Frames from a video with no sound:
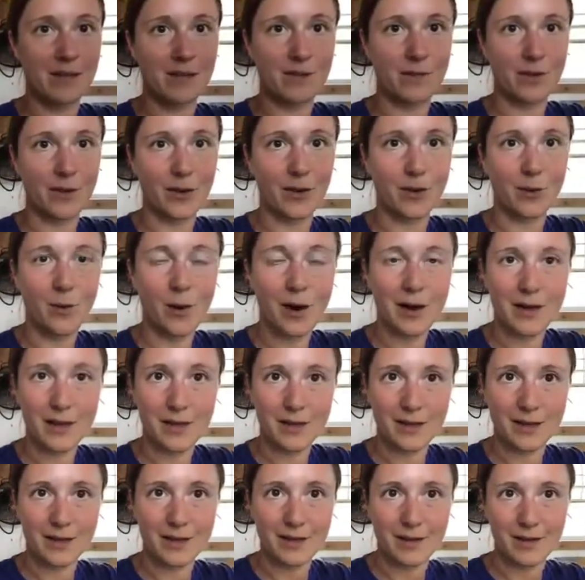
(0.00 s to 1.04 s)
It's very
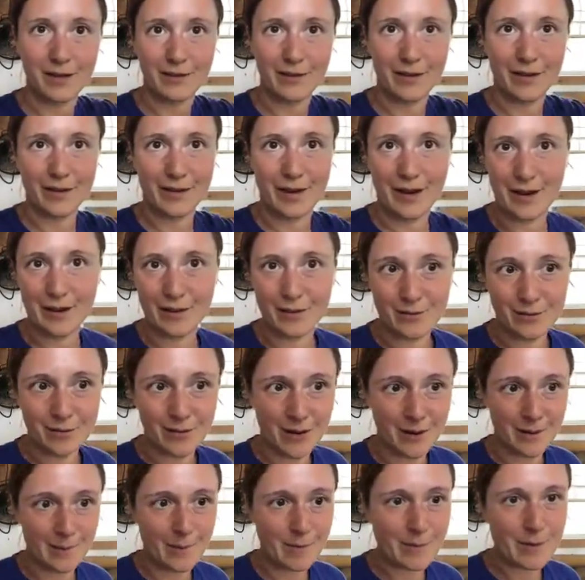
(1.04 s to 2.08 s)
quiet in here right now.
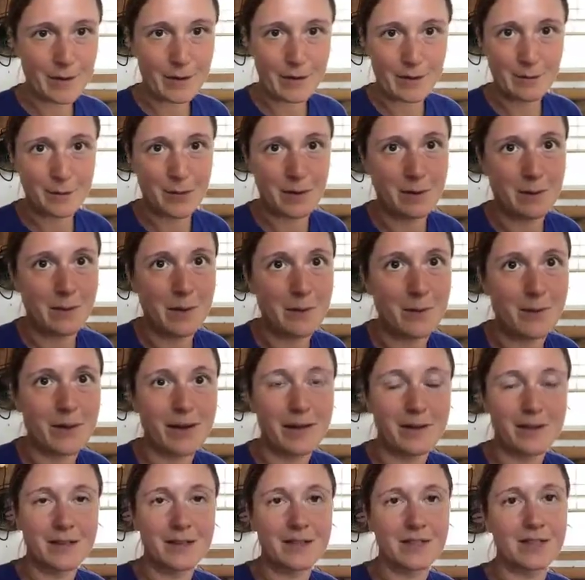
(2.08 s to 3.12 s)
I'm not going to pick him up
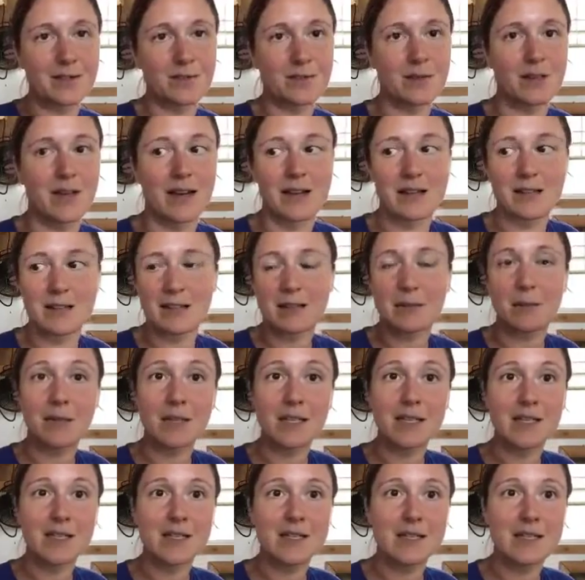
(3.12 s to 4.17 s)
again because he's relaxing,
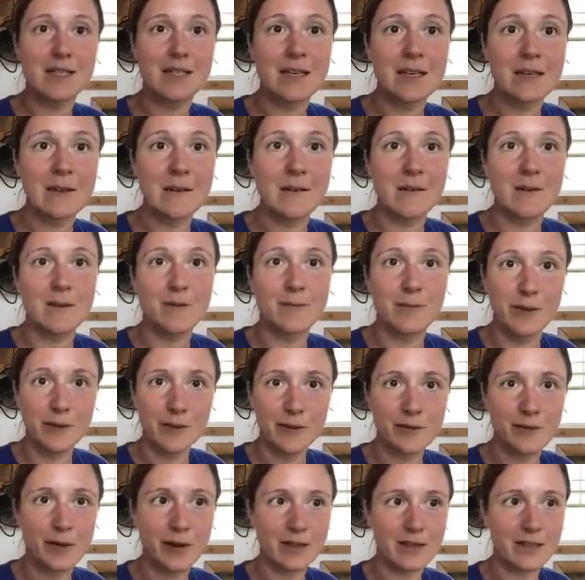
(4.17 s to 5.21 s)
but he is
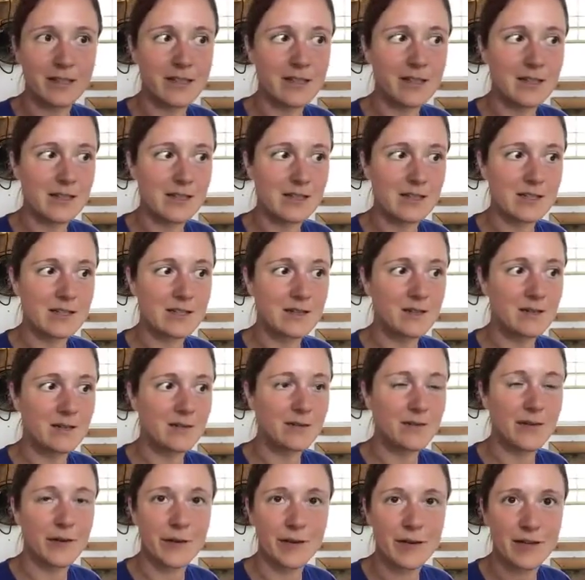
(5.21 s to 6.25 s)
very friendly. He's
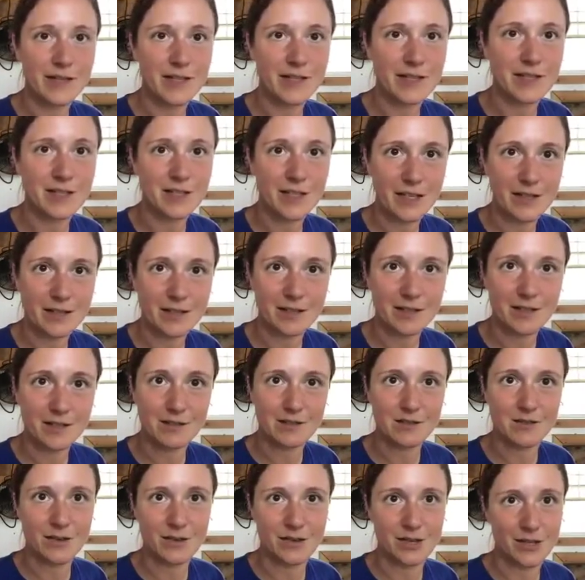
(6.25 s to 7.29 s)
very excited.
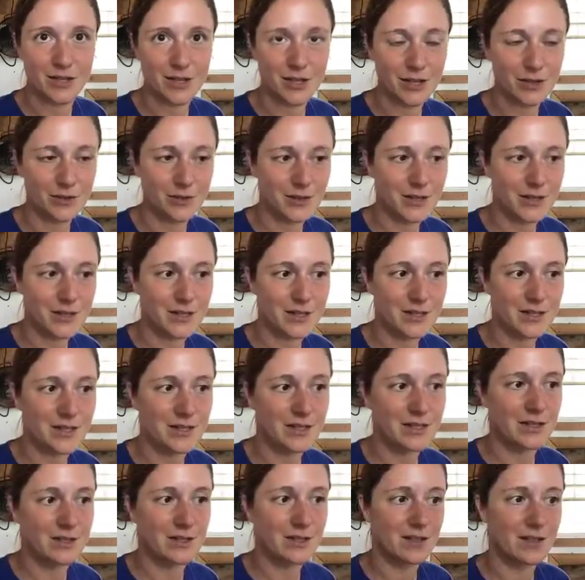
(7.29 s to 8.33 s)
He's very
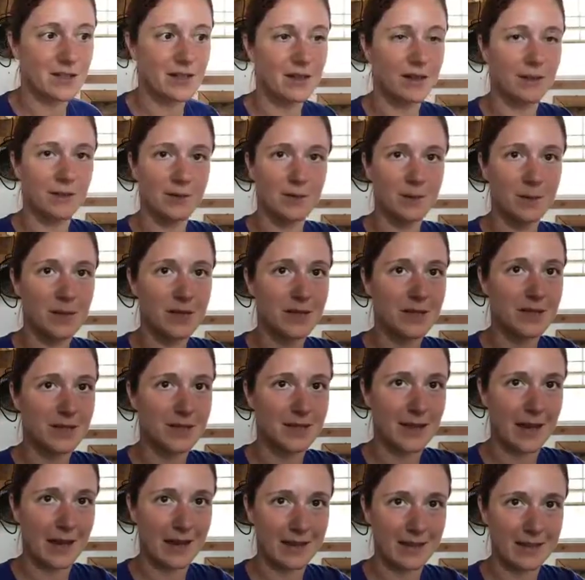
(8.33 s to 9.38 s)
curious. He's a little bit
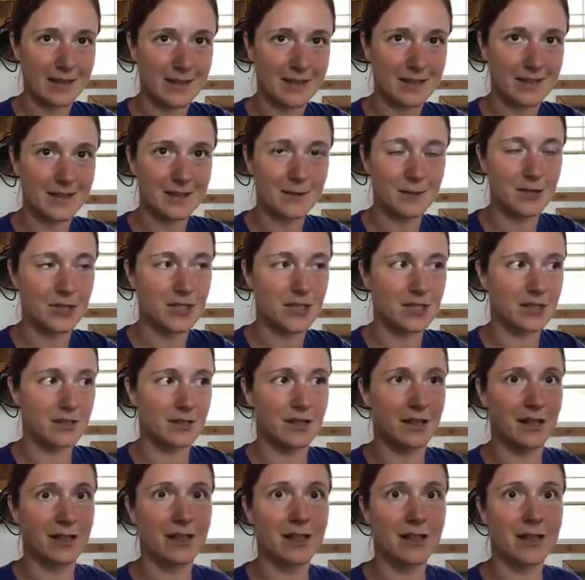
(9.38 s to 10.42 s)
sassy, which I
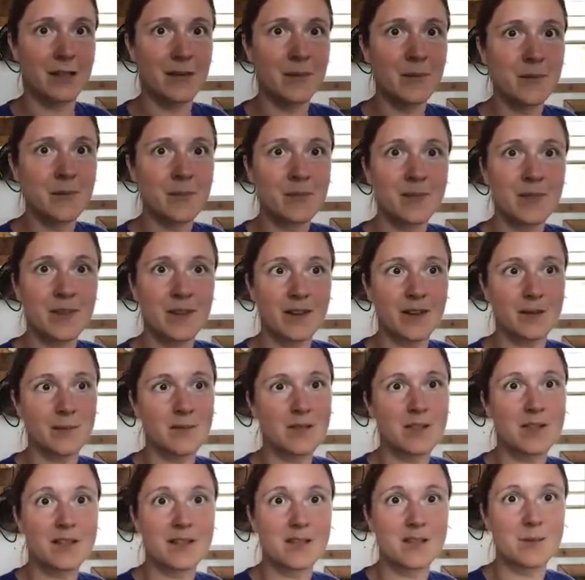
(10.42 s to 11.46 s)
like.
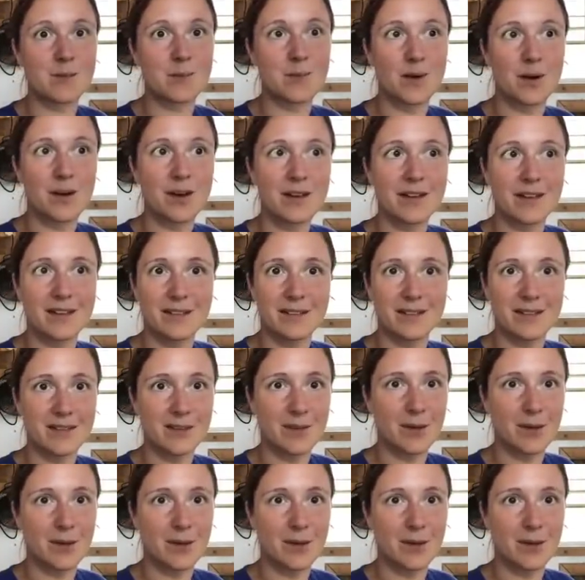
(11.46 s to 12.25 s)
So that's Brian.